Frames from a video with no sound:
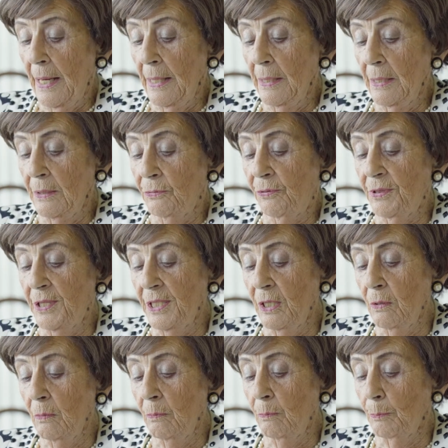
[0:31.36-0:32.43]
a
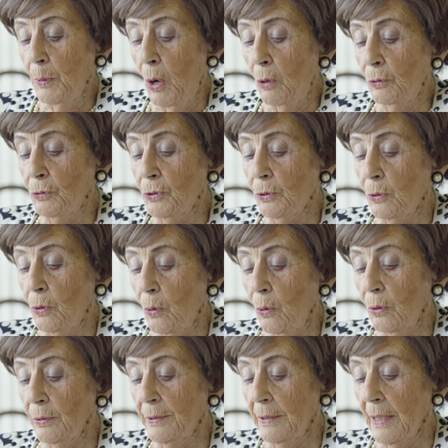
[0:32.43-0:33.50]
thin box
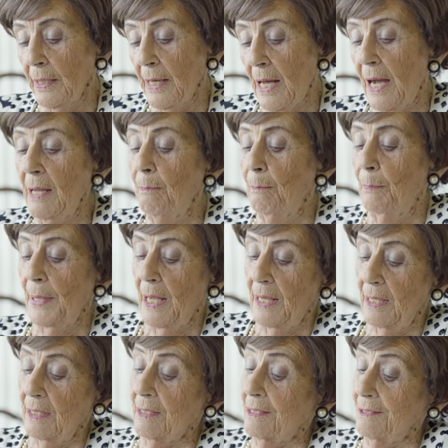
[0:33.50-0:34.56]
called an
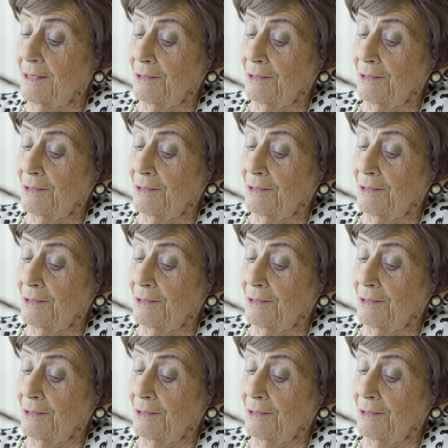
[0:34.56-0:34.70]
iPad,